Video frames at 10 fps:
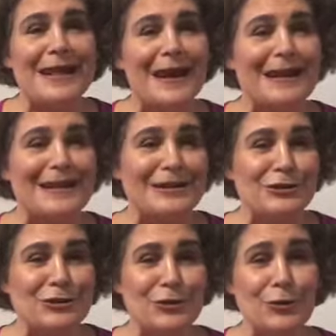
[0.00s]
that
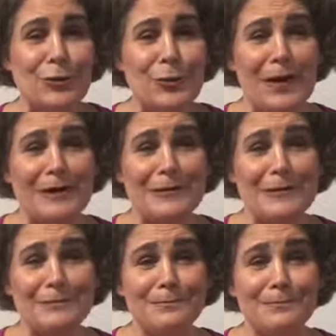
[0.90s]
into the
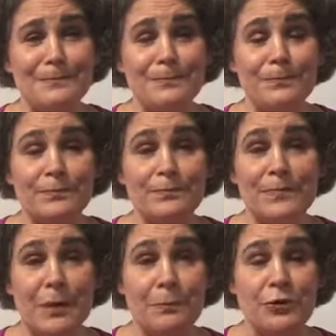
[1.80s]
random
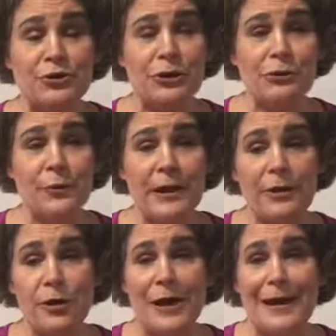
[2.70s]
number
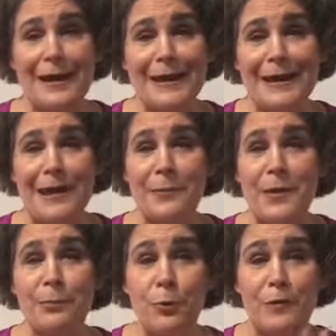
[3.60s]
generator and I came
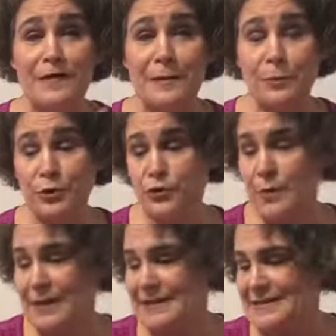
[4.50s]
up with number
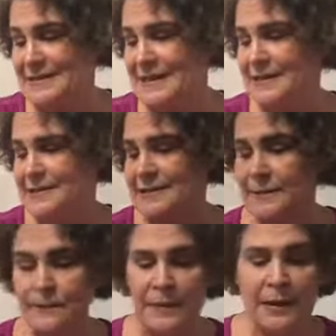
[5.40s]
26.
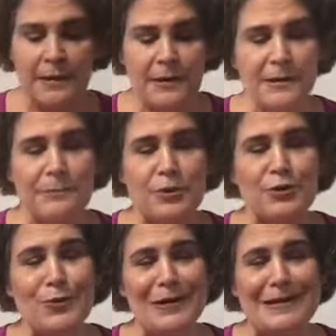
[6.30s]
Number
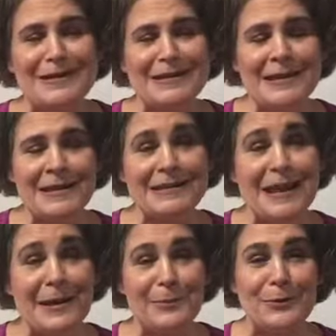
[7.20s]
26
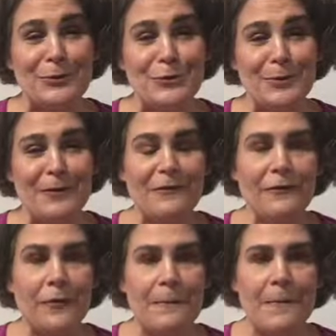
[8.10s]
happened to be
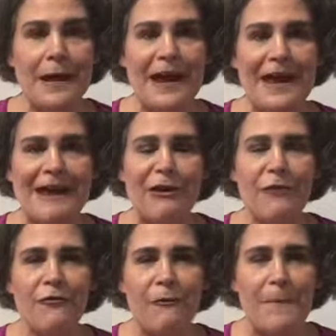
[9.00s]
from my
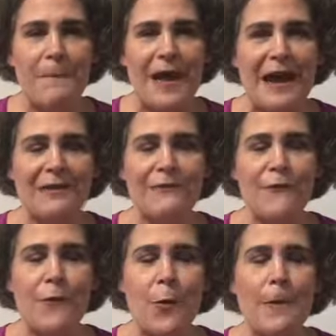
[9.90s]
e.l.f. Mad
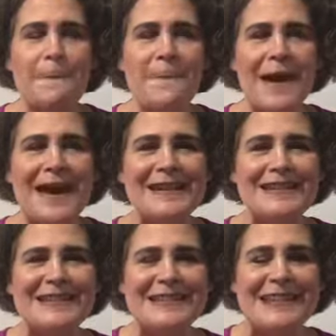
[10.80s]
for Matte